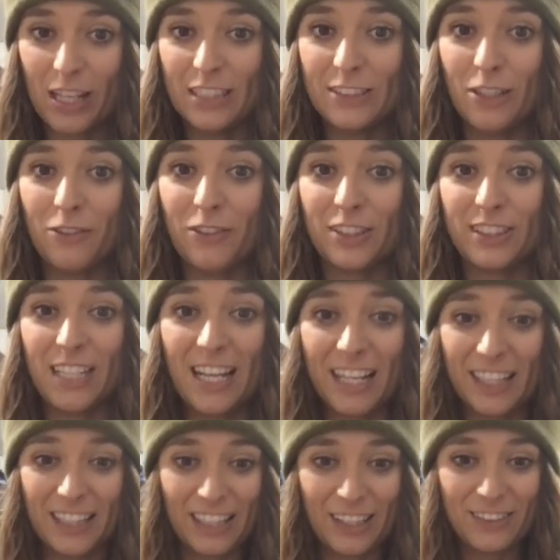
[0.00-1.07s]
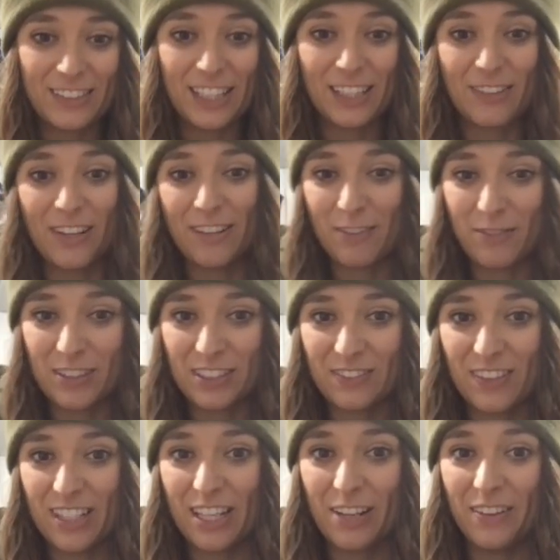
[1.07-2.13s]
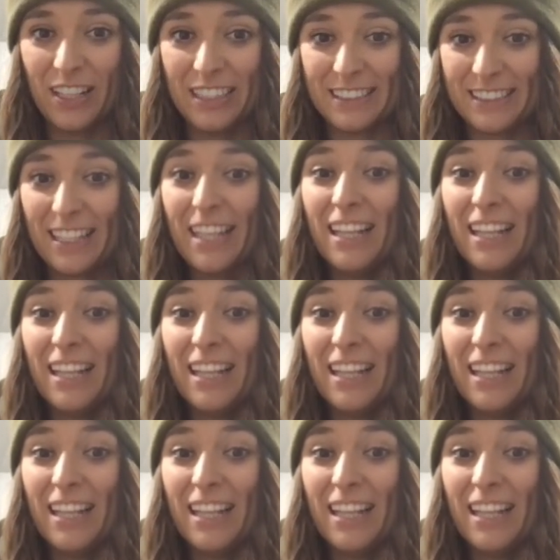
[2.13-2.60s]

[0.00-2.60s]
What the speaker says: so if there's anything you take away from this video, it's